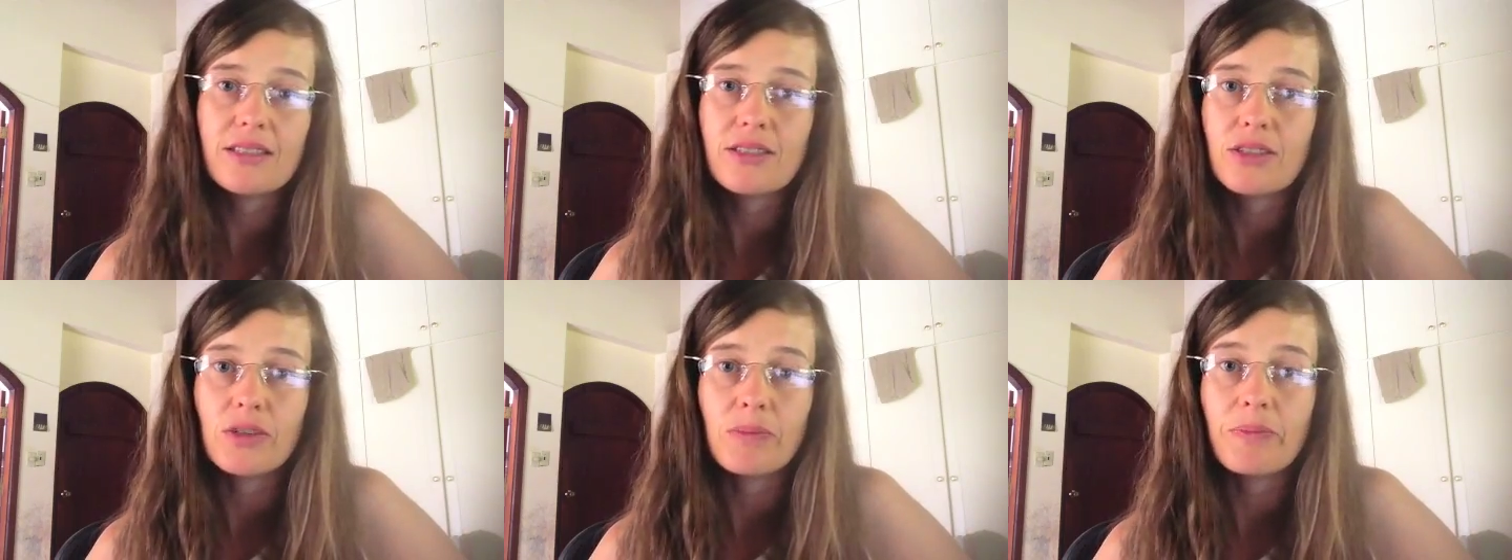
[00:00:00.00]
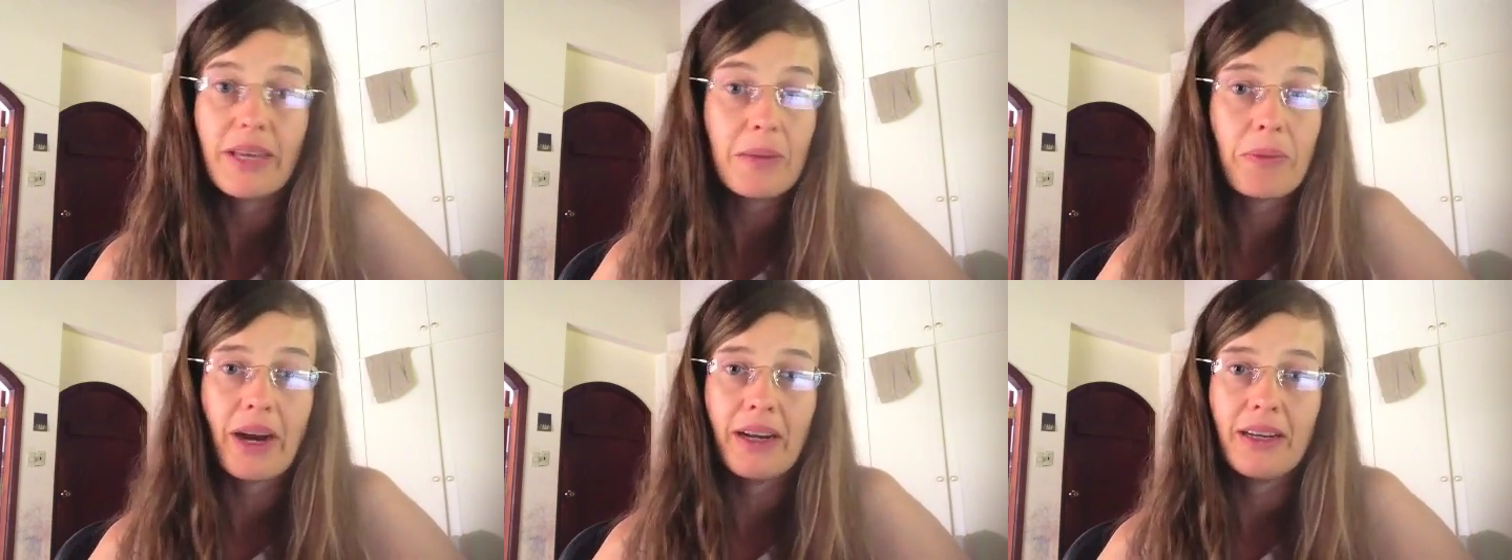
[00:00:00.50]
to be
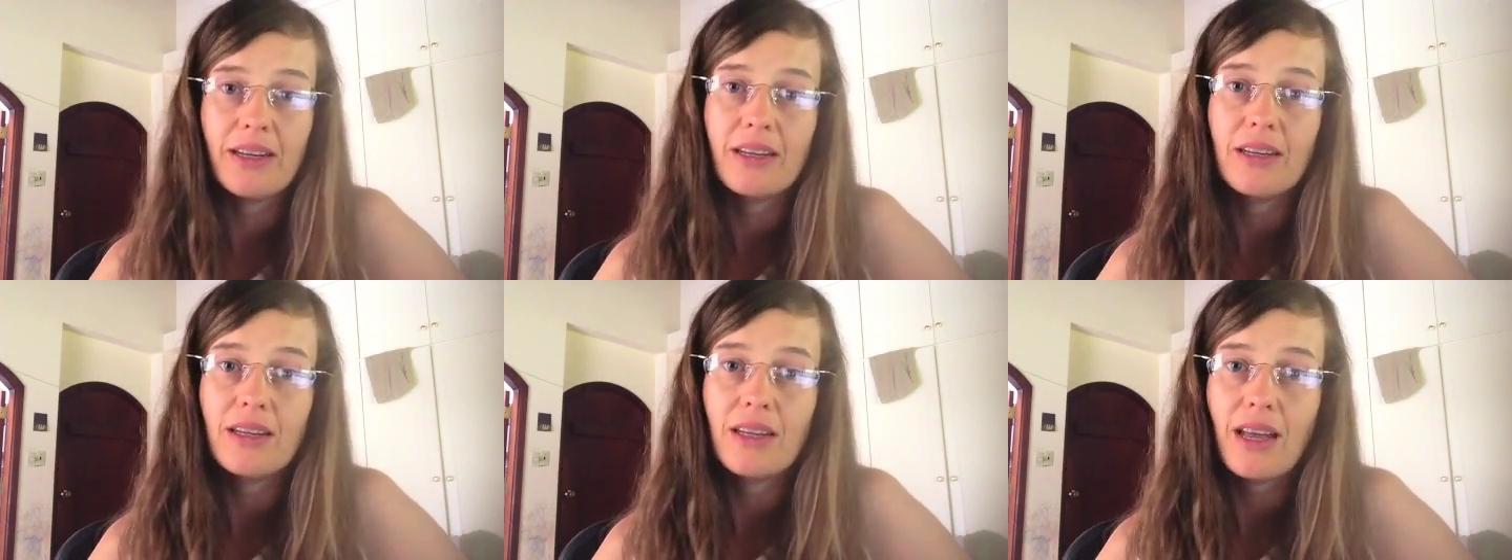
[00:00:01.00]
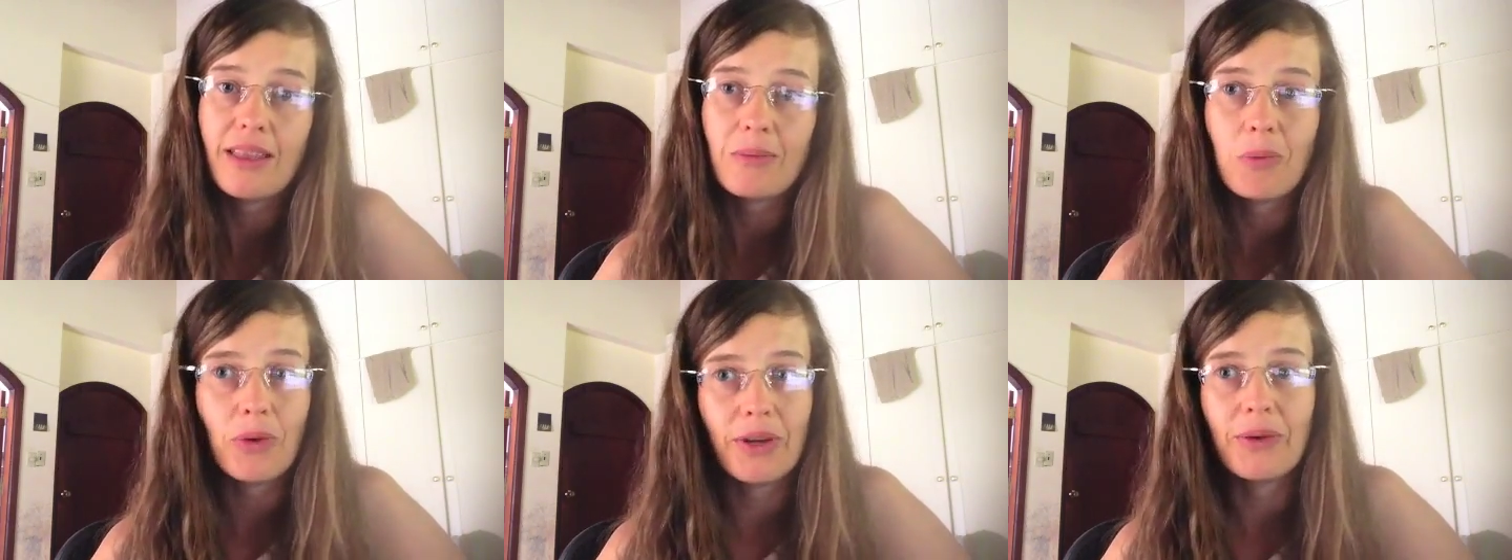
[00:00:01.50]
pregnant at the
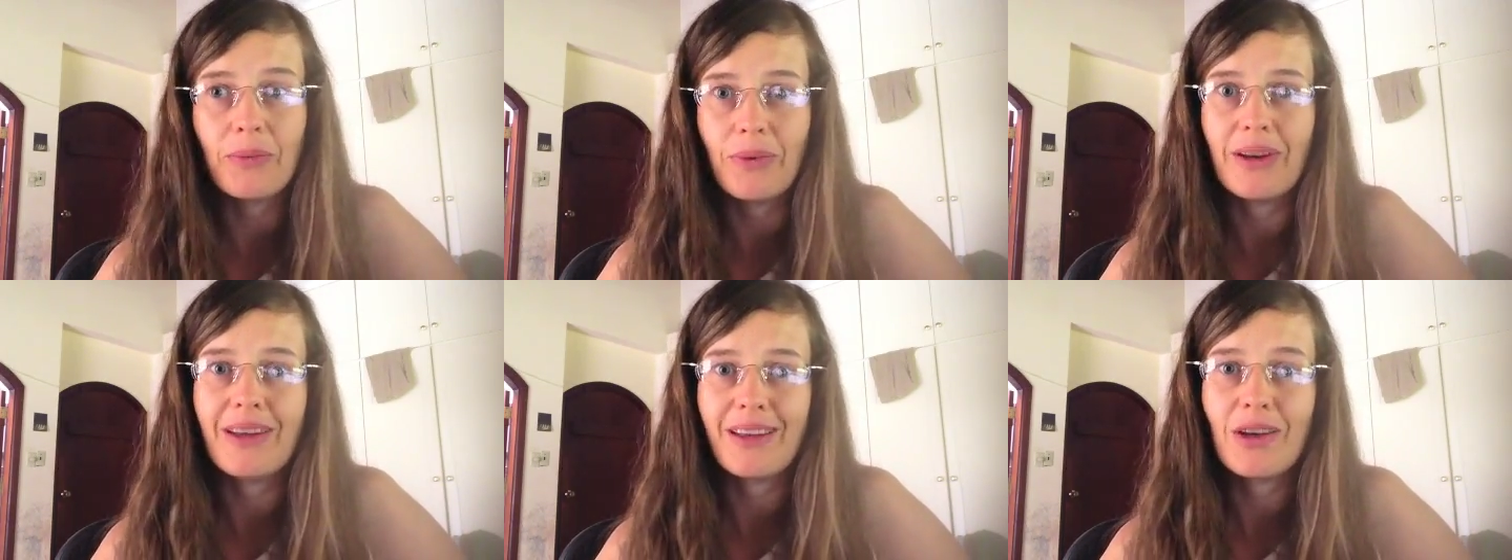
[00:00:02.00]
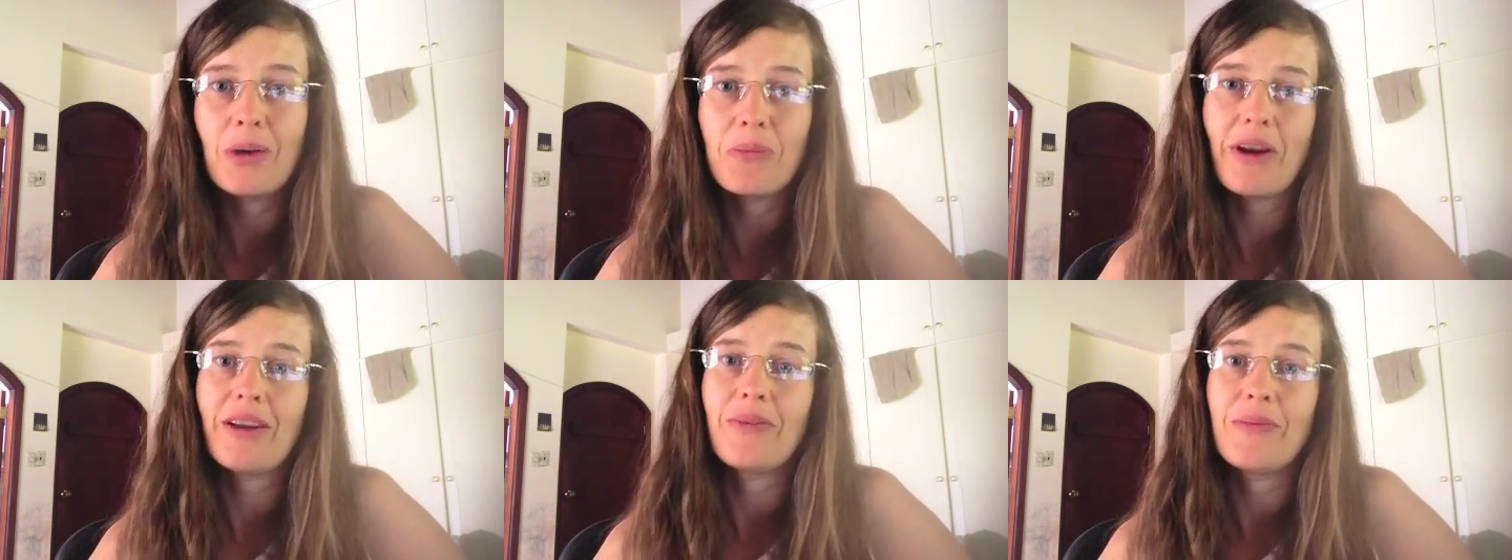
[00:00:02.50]
point when I got
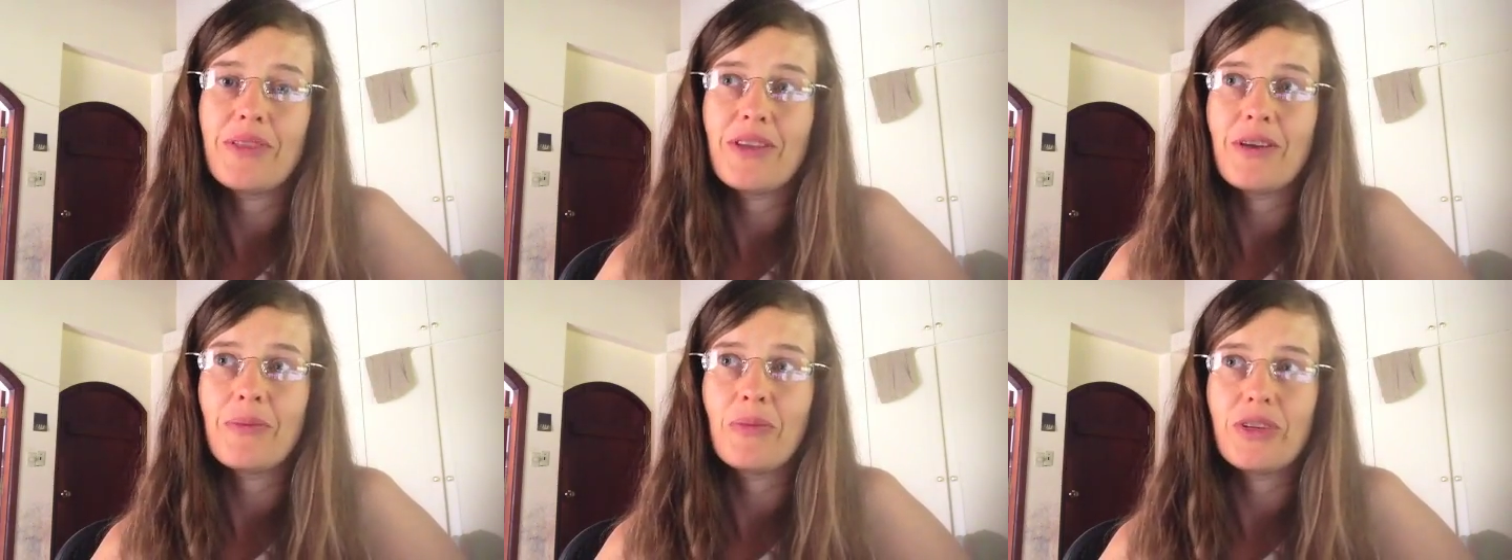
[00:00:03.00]
pregnant with them,